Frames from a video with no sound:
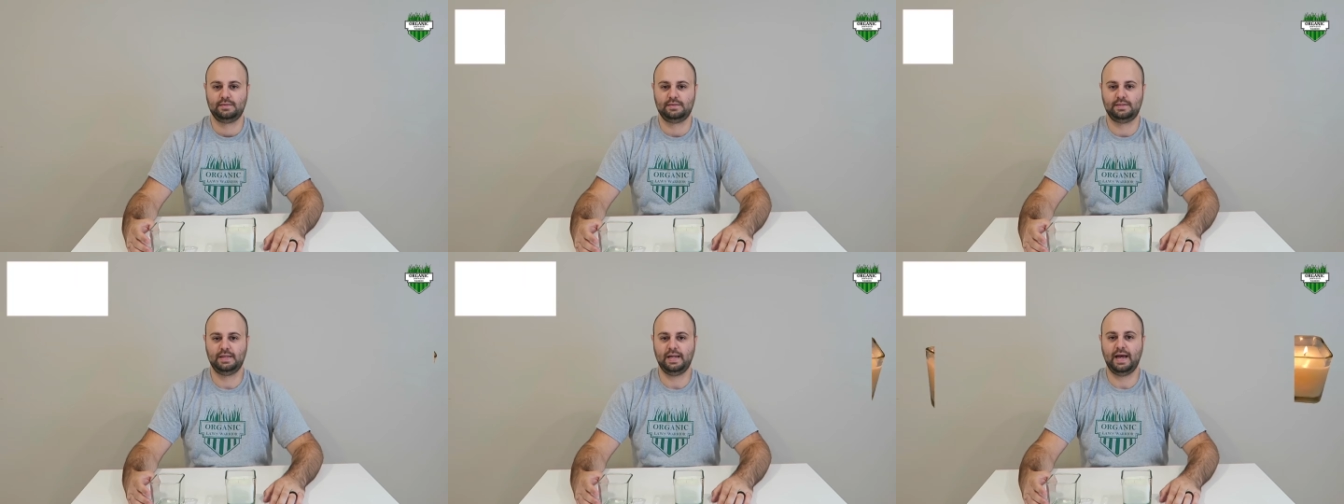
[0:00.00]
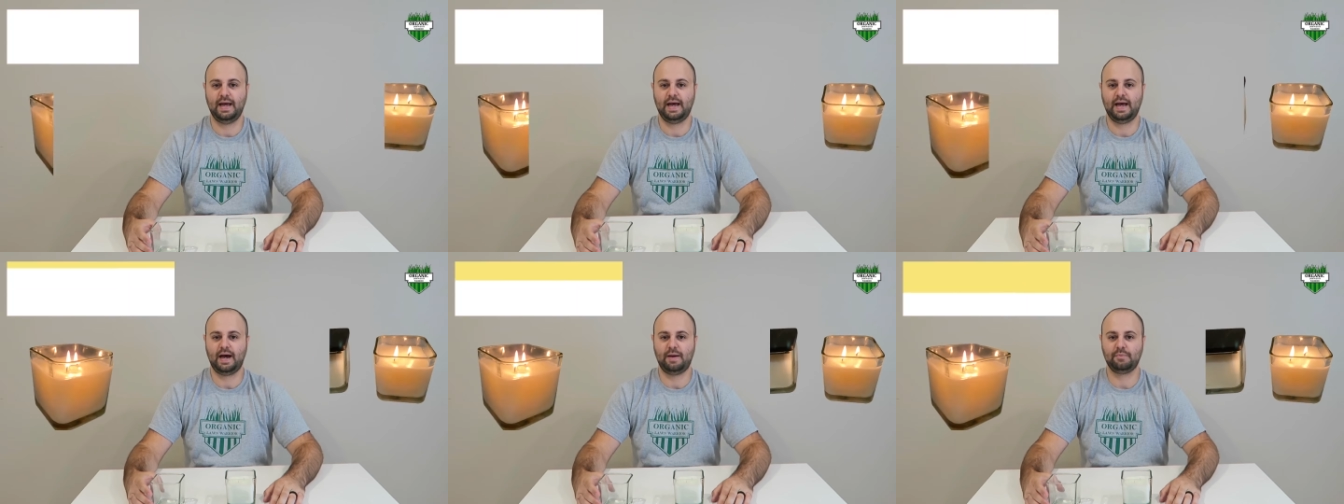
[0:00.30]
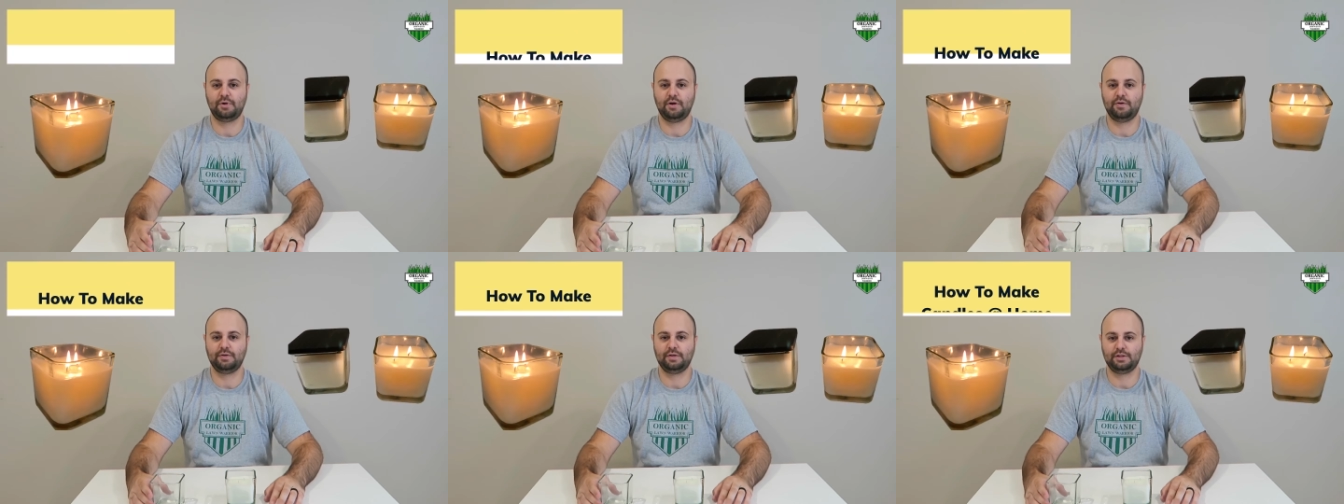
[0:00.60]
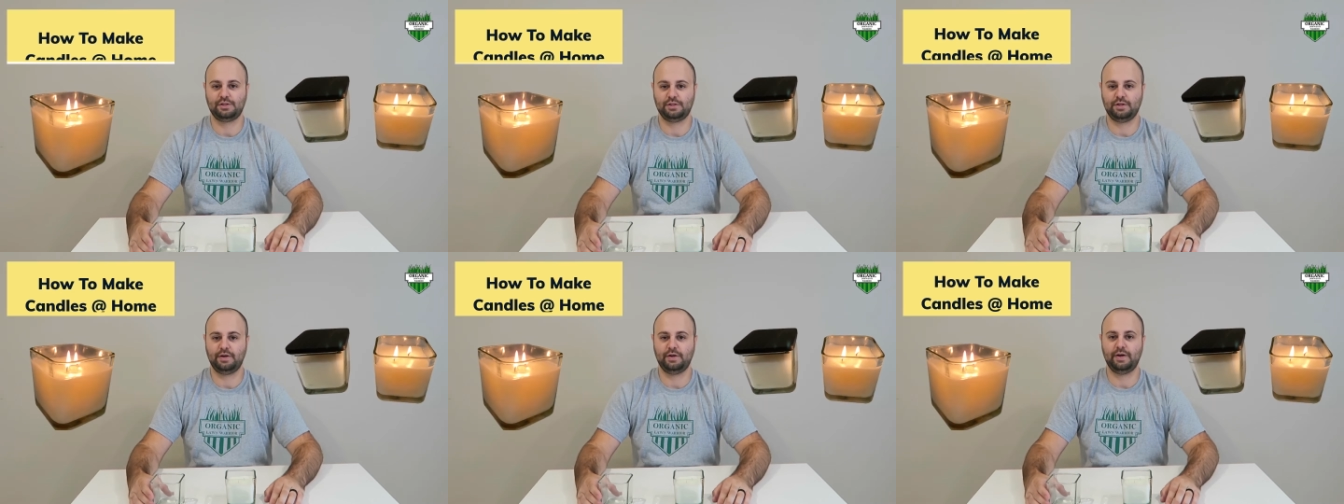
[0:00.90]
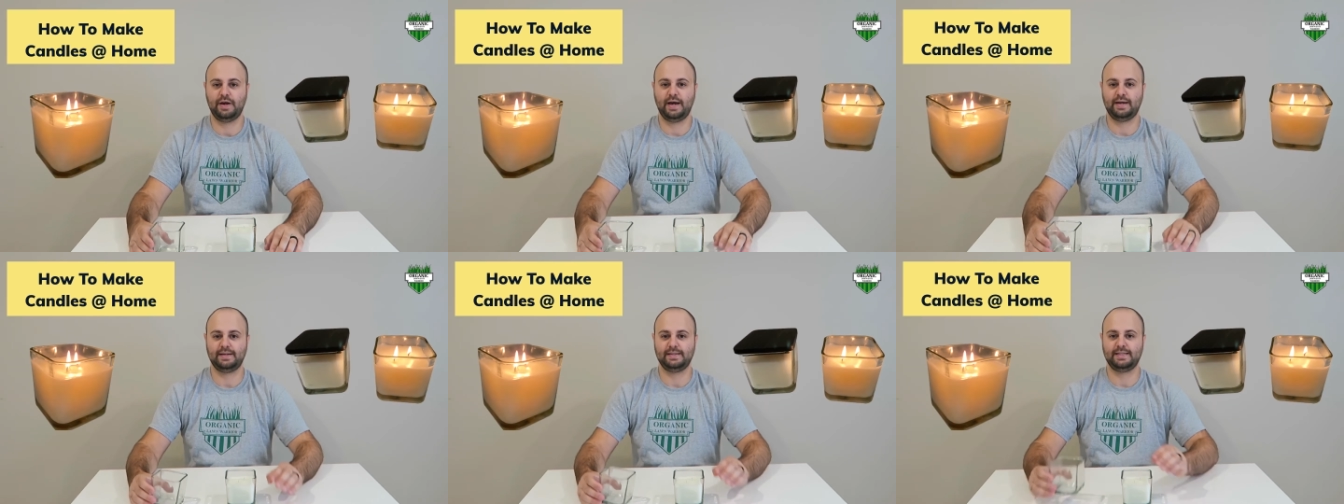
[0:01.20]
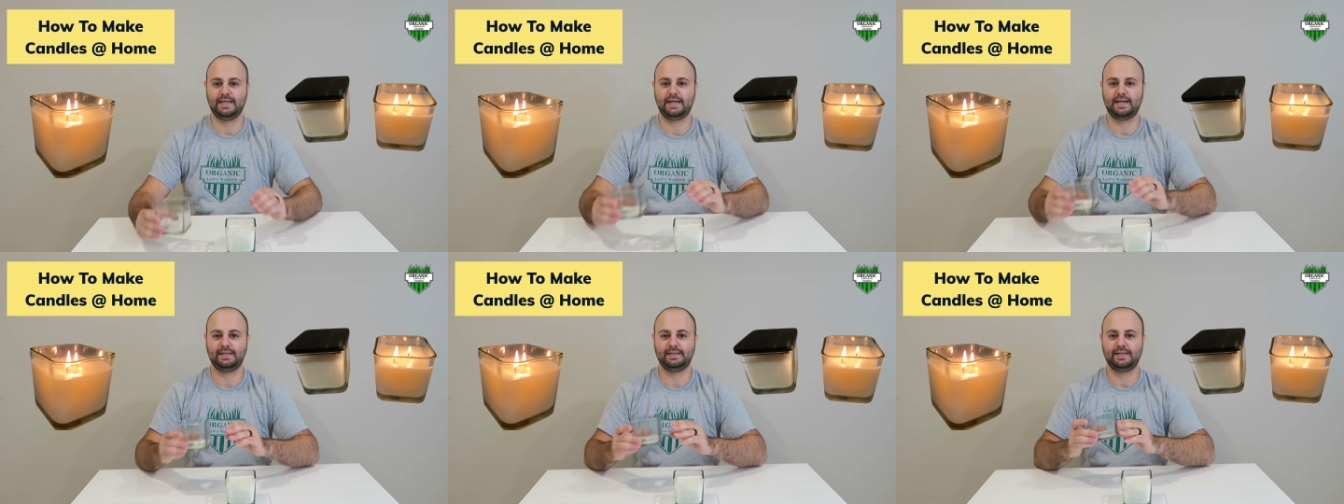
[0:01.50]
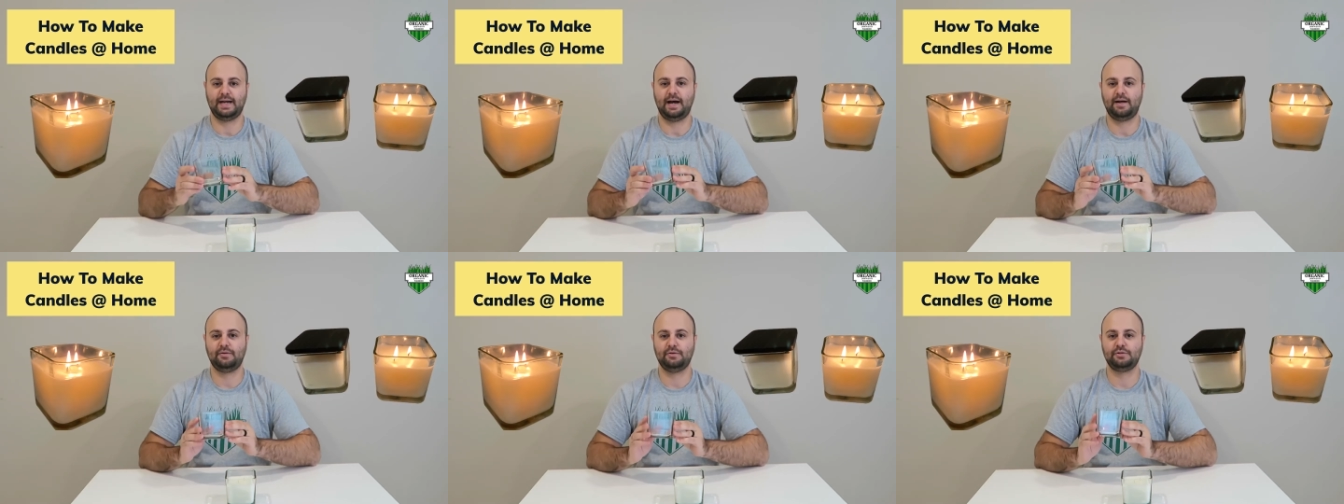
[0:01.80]
Today I'm going to show you how to take a
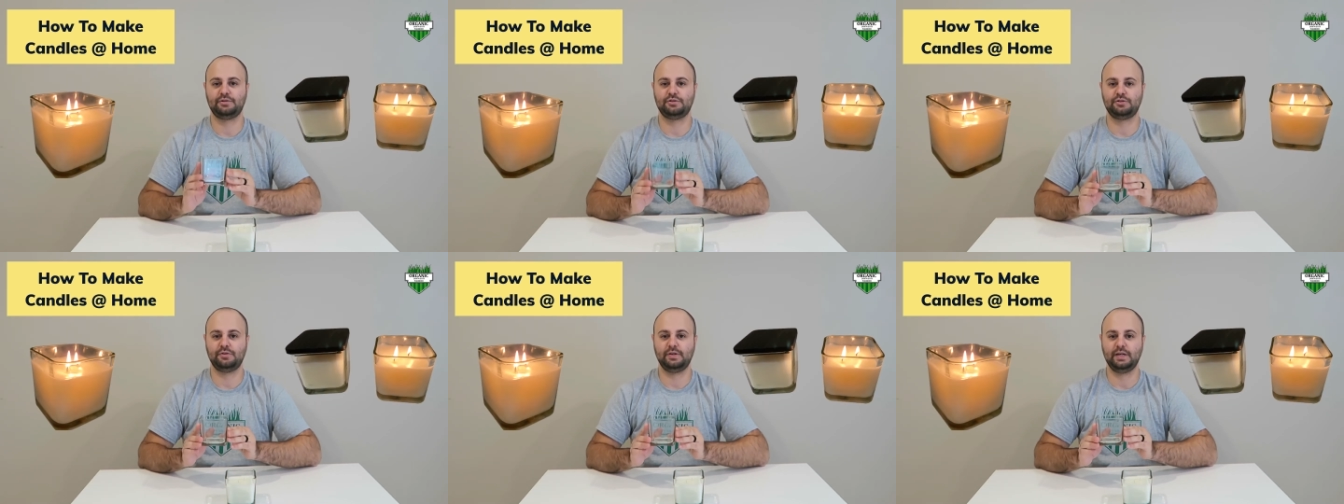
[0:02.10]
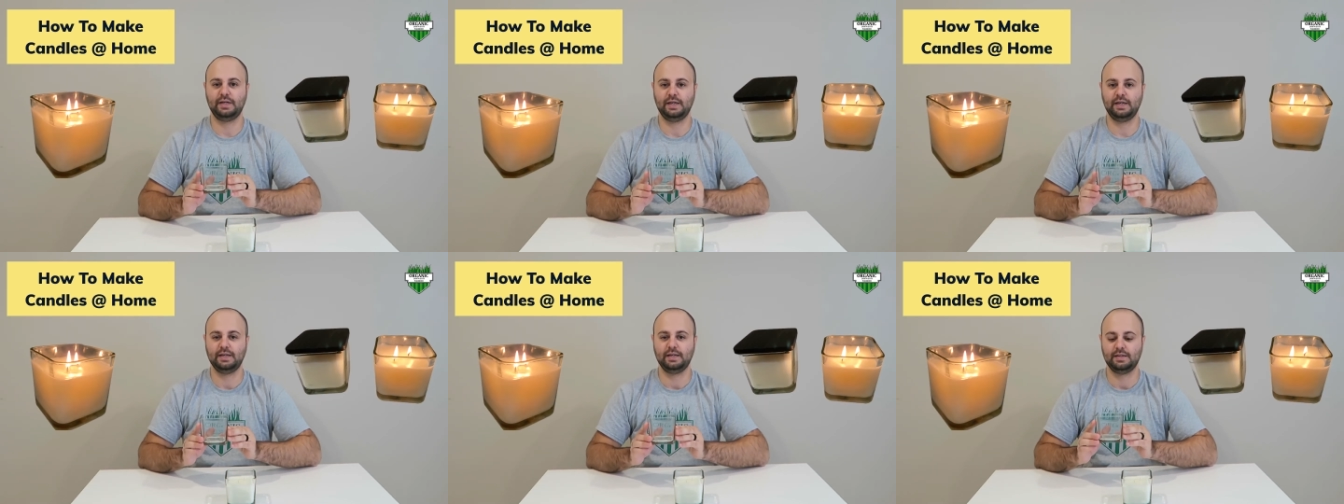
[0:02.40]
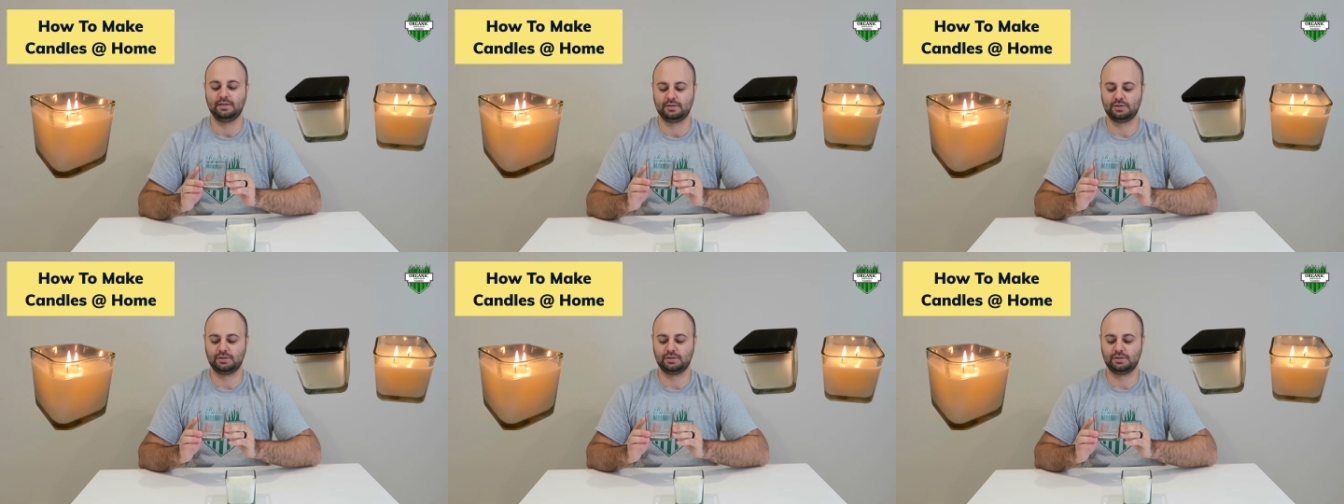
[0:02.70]
Dollar Tree